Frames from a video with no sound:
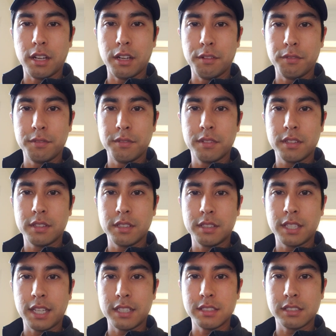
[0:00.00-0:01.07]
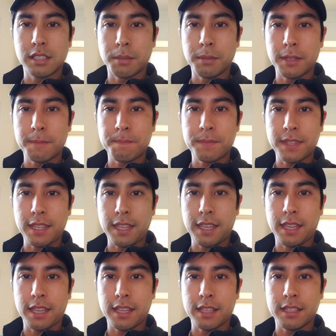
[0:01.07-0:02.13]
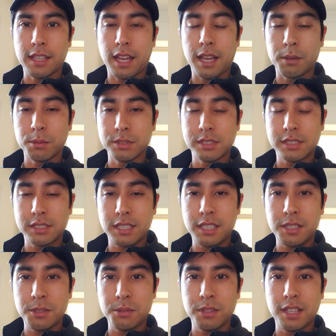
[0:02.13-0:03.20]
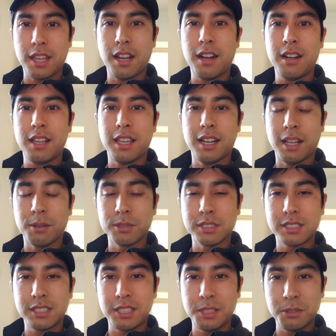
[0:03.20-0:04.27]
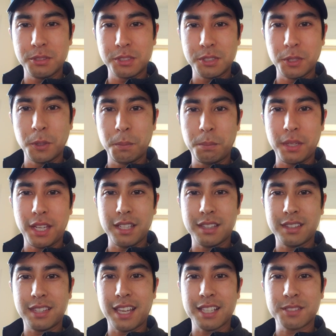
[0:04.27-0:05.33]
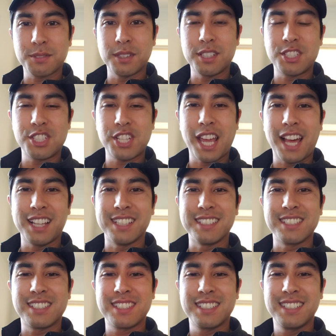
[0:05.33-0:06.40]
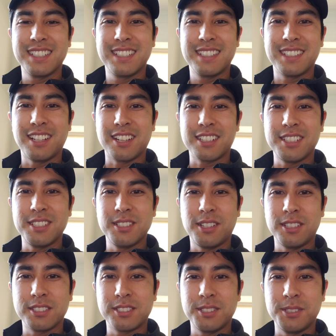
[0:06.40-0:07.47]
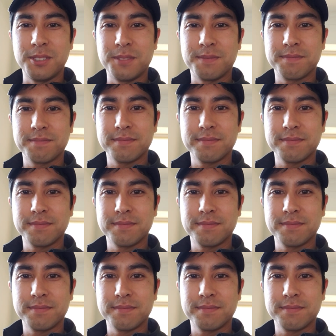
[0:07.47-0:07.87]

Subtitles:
of the Tennis Summit. And I will see you there, and I will see you soon, Pete. Thanks for the challenge. Talk to you all soon.